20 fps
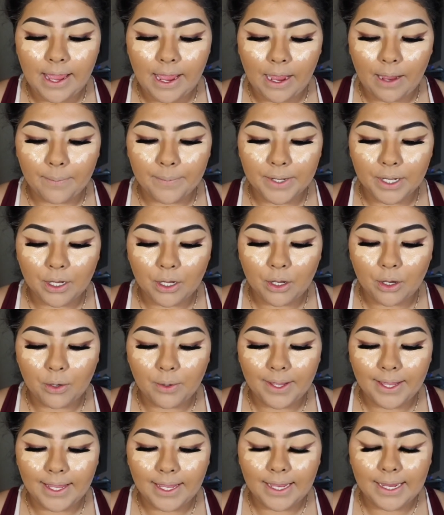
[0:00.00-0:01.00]
I'm gonna go
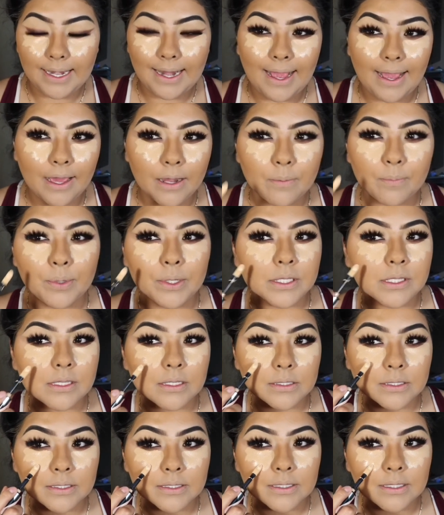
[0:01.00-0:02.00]
in and put the
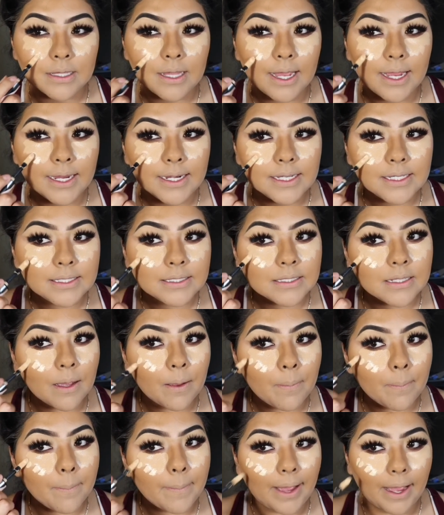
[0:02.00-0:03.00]
slightest
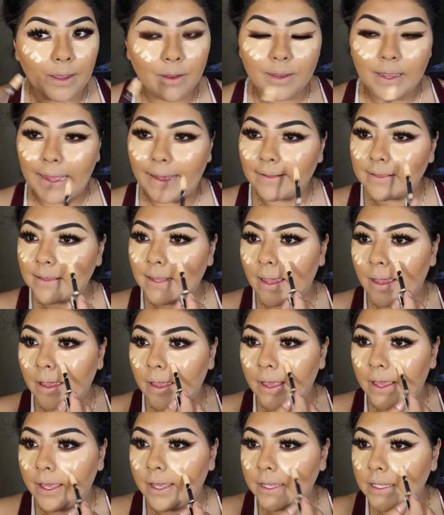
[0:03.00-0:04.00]
amount at the
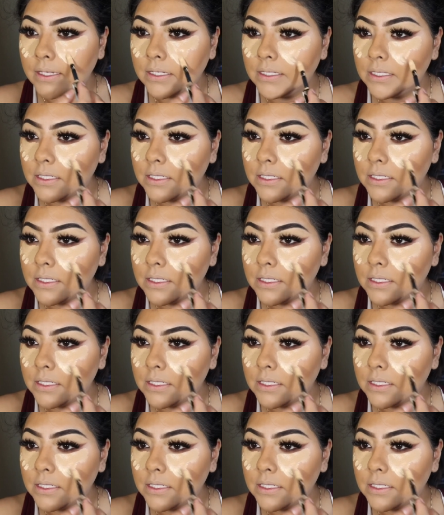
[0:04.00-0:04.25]
end